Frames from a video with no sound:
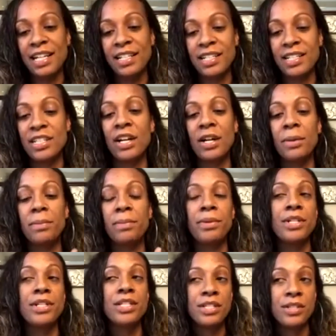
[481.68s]
to start
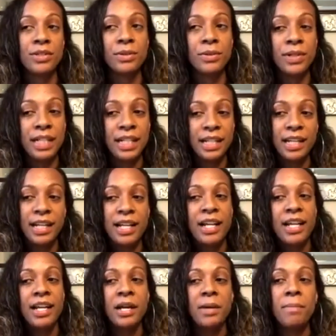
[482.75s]
pursuing
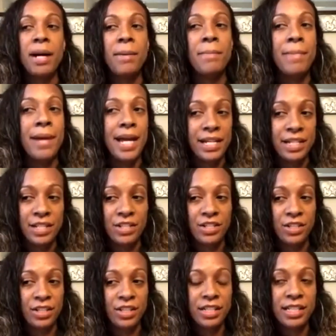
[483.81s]
my
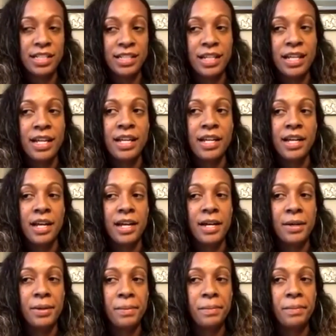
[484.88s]
master's
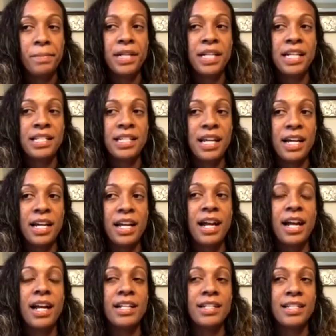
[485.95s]
um, because I,
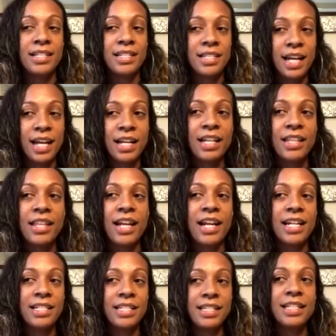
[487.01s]
I decided that
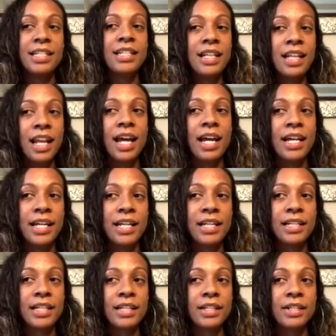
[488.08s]
I did like
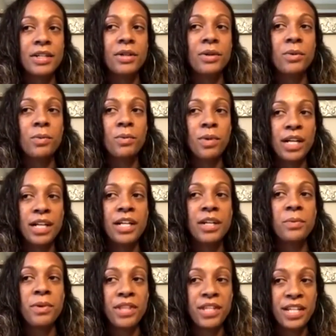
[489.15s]

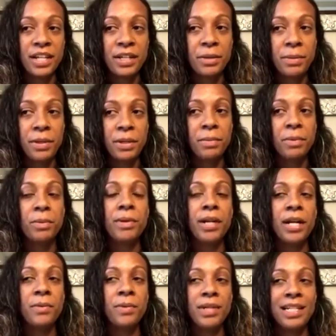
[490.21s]
working with young people, but
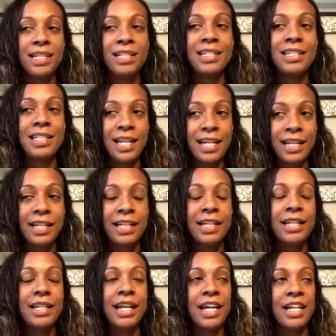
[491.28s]
I wanted to take it
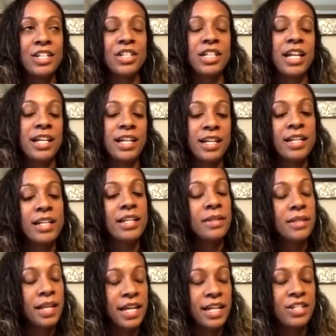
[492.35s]
and educate it,
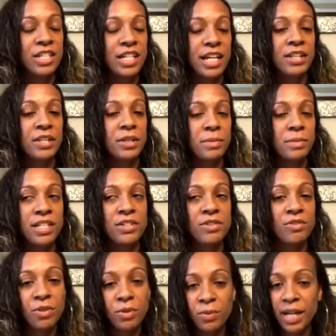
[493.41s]
educate them in a
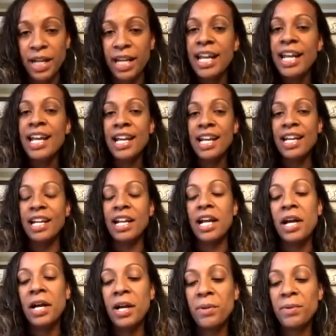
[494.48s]
different way. And
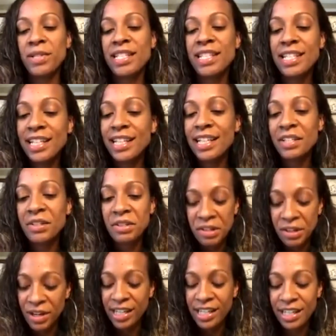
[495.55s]
I was thinking, you
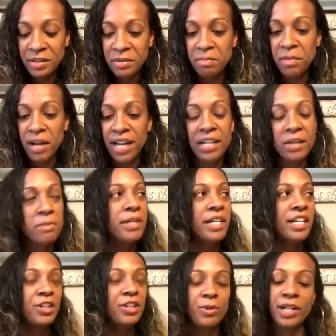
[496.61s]
know, I could I could be
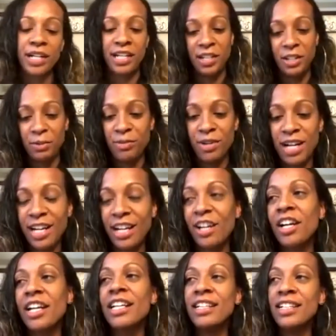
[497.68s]
a curriculum writer.
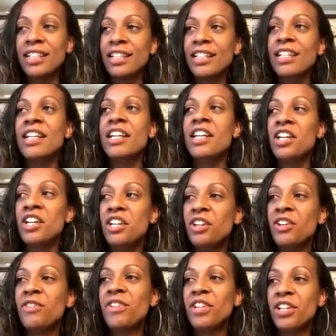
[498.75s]
I could, you
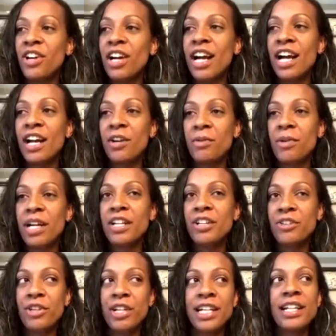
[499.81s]
know, figure out how to write
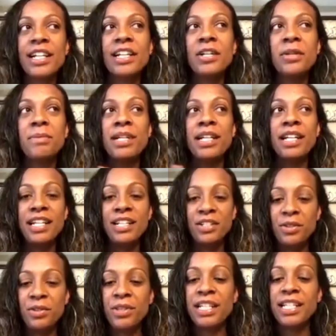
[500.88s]
curriculum and, and
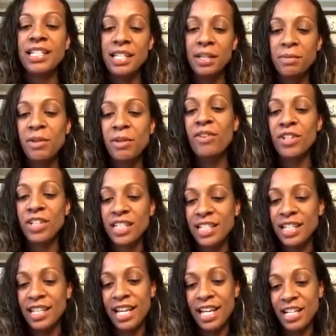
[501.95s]
do things. Let me focus
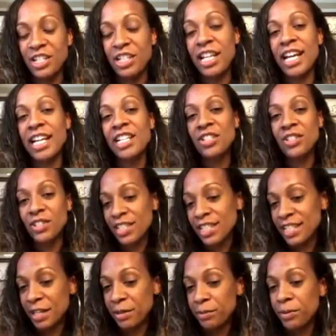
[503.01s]
on the educational
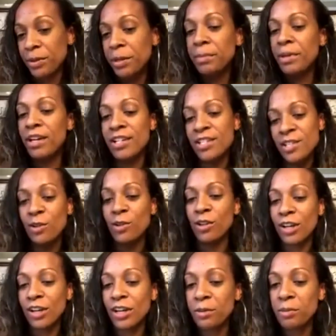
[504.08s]
standpoint, but also
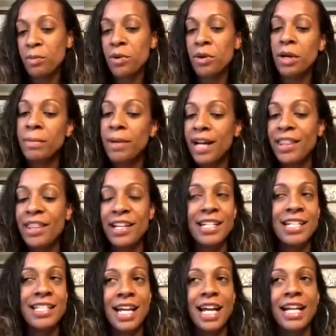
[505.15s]
learn more about their
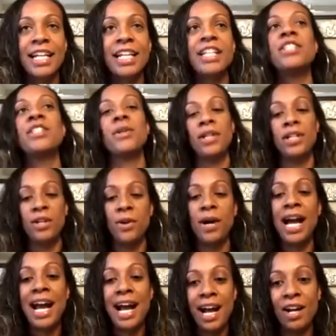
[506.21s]
psyche so I know
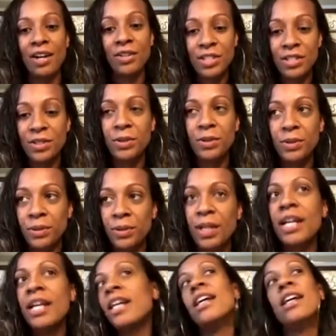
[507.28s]
how to
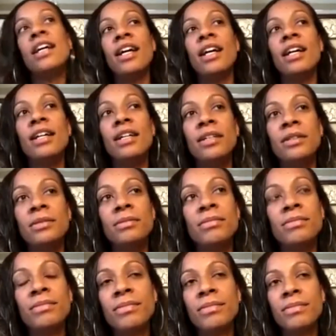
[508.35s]
um,
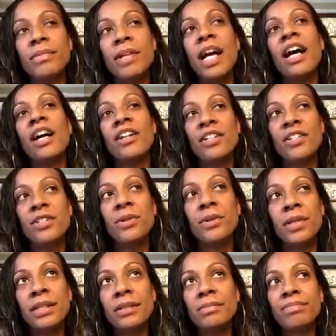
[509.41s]
how to do it.